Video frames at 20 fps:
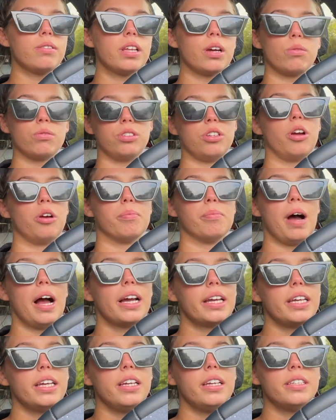There was no
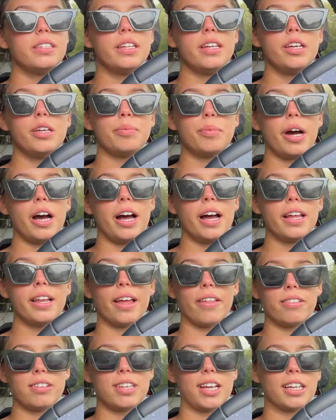Mackey's nearby.
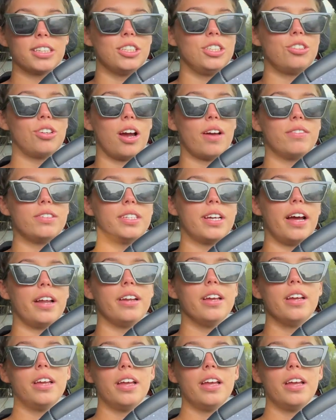Like, the taxi driver said